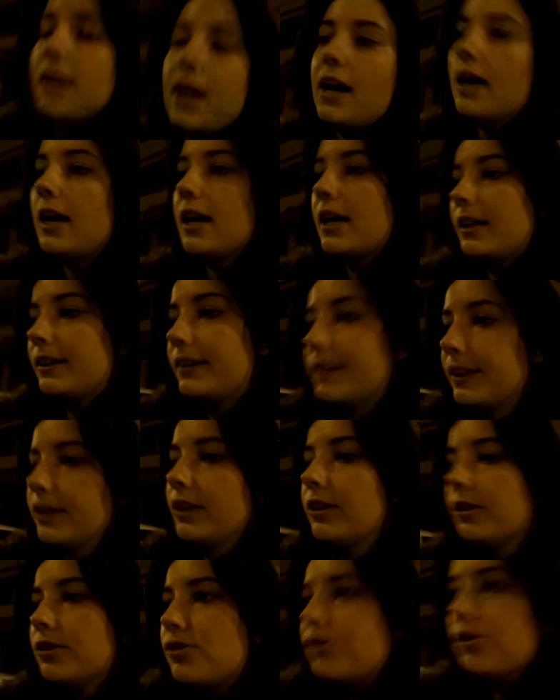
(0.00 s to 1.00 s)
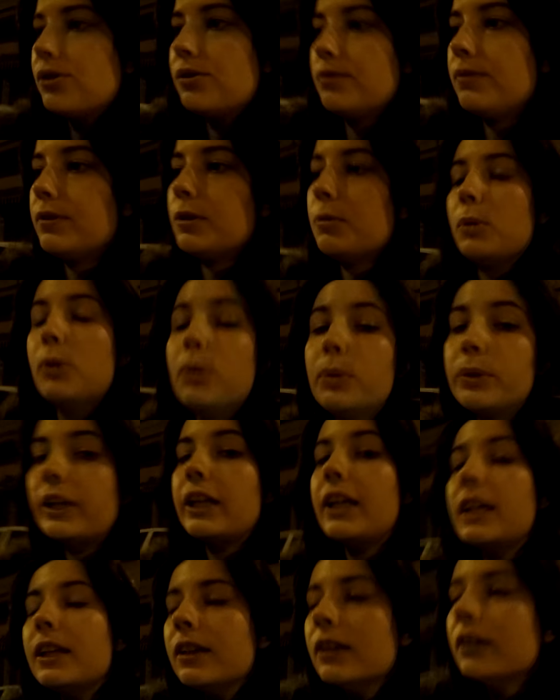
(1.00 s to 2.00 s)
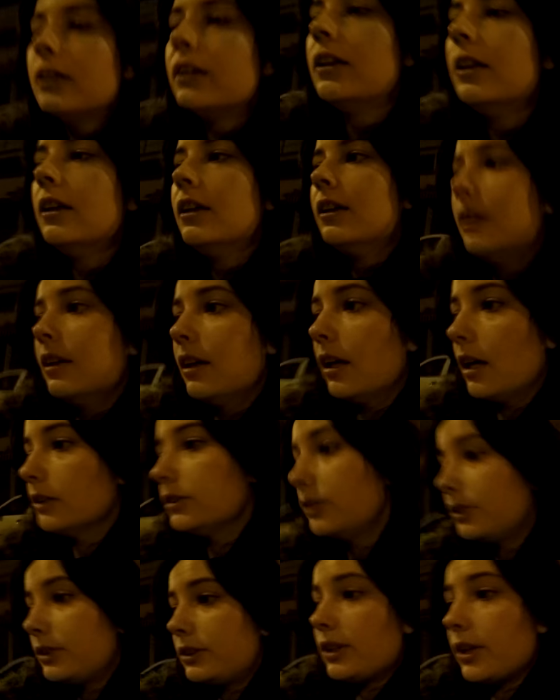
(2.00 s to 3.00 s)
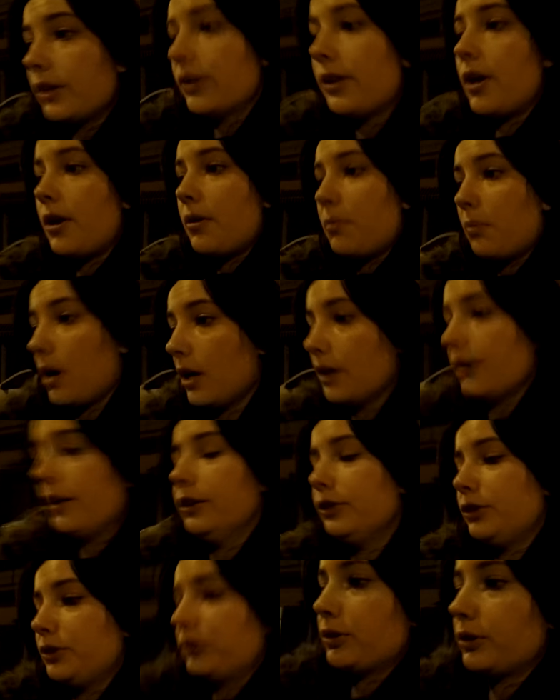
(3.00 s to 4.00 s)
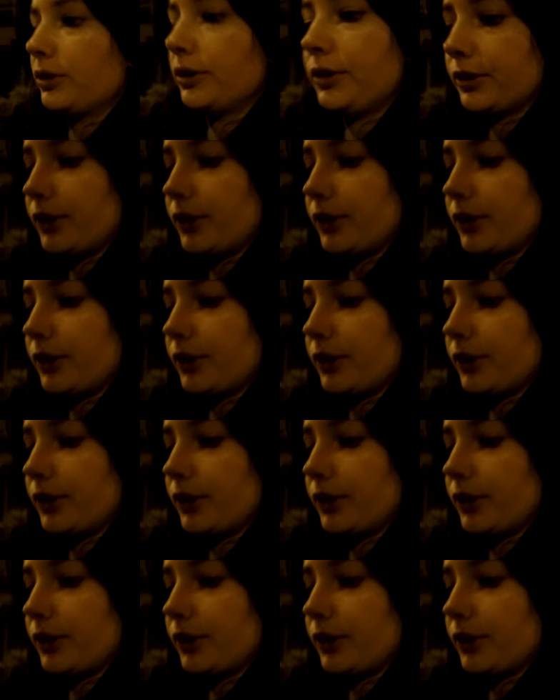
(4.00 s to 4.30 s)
at 2 in the morning. I just don't know why, I just couldn't